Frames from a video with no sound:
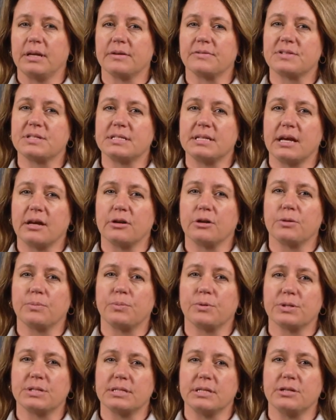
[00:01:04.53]
of standard
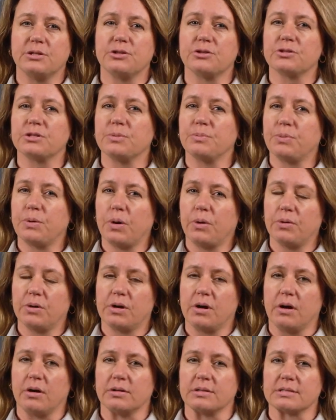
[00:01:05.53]
procedures and
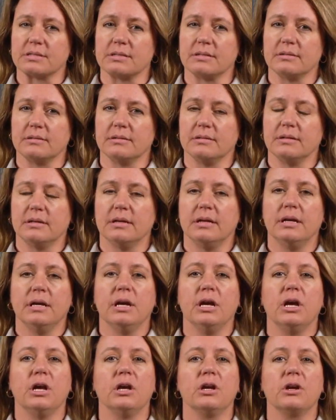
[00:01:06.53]
protocols,
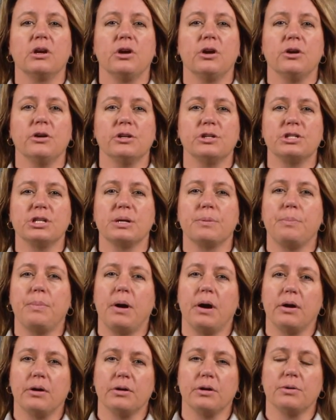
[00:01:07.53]
encouraging
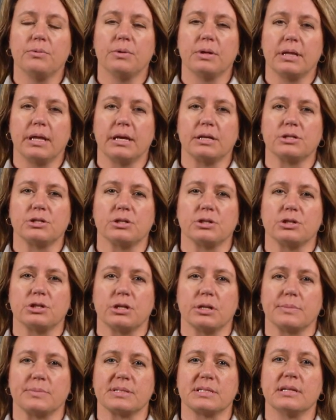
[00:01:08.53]
partner
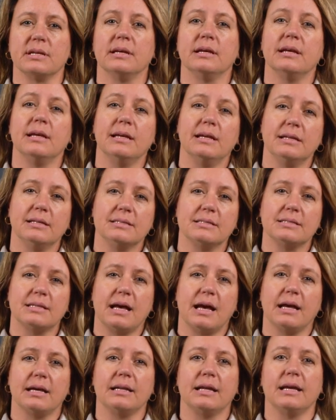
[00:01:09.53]
relationships
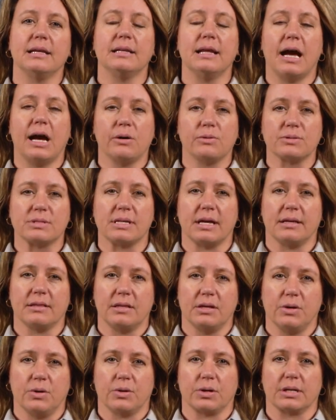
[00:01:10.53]
inside and outside
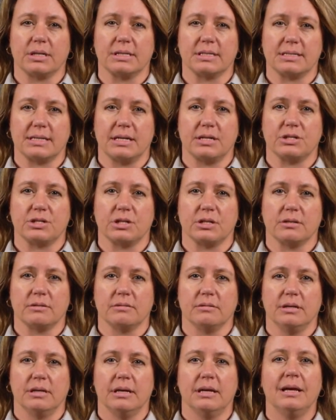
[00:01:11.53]
the organization,
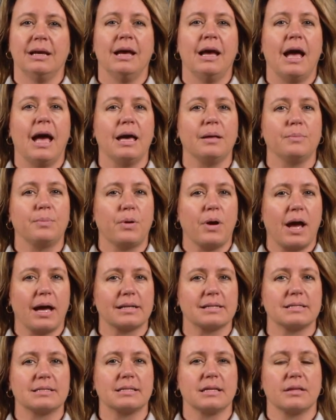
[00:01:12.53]
and
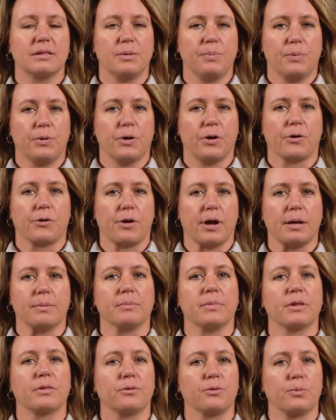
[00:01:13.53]
practicing the
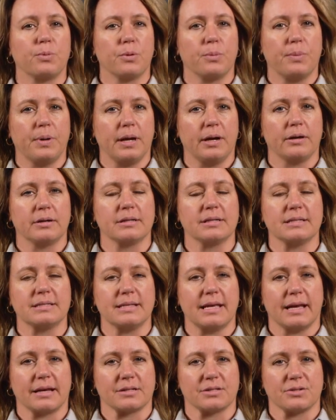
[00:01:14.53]
program through preparedness
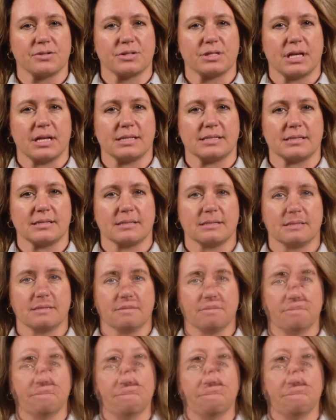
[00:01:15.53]
exercises.